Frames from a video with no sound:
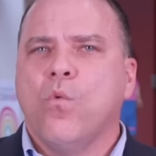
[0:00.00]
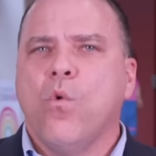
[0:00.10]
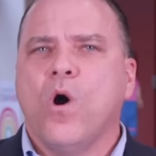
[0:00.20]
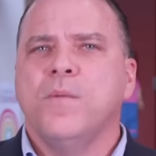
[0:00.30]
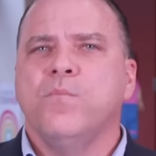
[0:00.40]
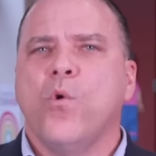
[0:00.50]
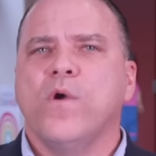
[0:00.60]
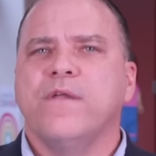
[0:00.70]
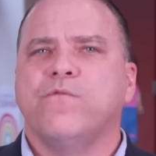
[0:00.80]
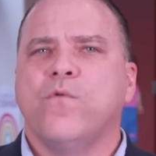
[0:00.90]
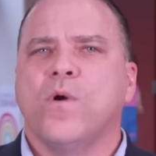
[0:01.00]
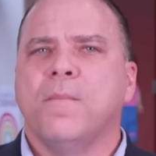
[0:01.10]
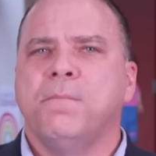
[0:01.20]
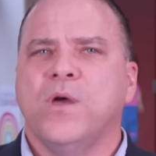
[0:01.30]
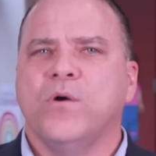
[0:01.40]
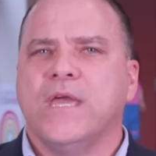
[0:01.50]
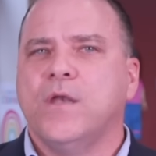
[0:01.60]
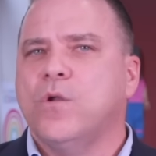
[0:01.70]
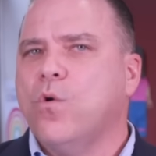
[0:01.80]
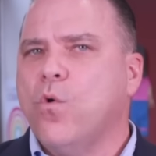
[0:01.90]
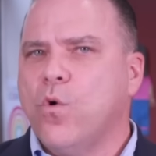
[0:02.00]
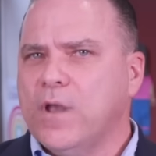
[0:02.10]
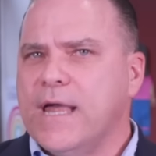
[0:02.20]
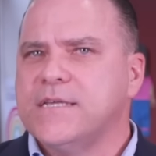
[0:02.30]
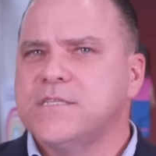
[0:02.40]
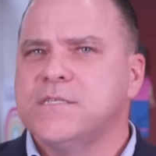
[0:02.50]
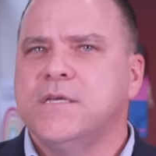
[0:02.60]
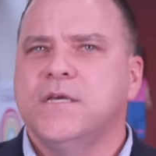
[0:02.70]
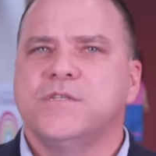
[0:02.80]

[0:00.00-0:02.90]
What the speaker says: $1.4 million or less